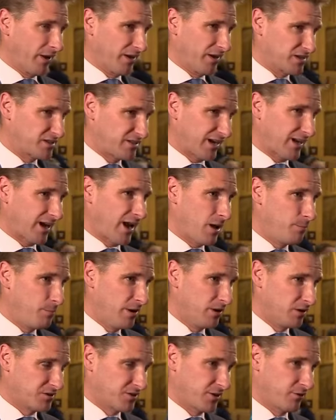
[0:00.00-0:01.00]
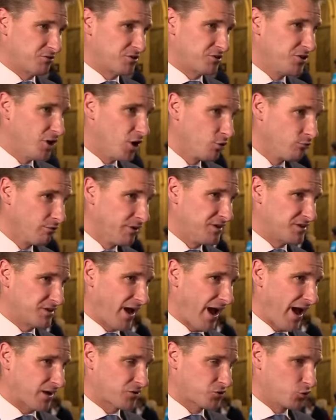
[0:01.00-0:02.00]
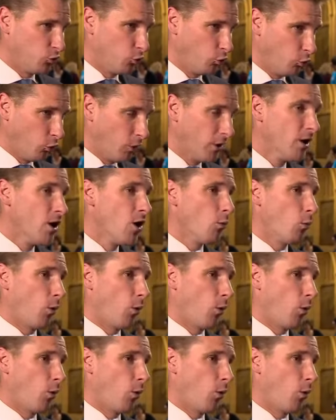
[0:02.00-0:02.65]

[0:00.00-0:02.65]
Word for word: We're going to settle our bills. So there is no reason at all